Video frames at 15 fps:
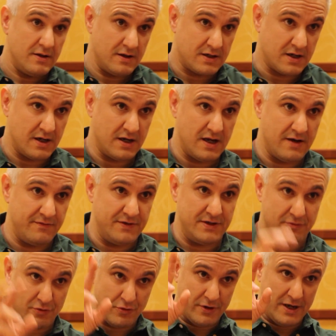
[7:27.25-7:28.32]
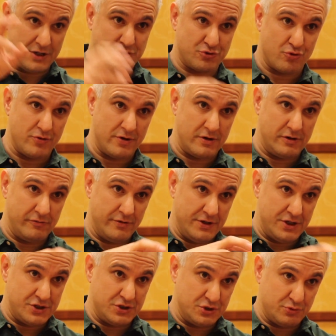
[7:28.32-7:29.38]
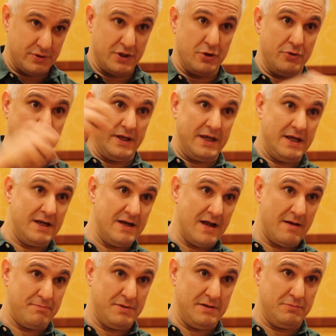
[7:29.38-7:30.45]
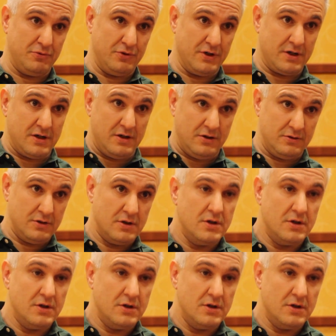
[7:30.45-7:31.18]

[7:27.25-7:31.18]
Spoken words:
kind of have their own extraordinary renditions where they're going to kidnap people in a cult.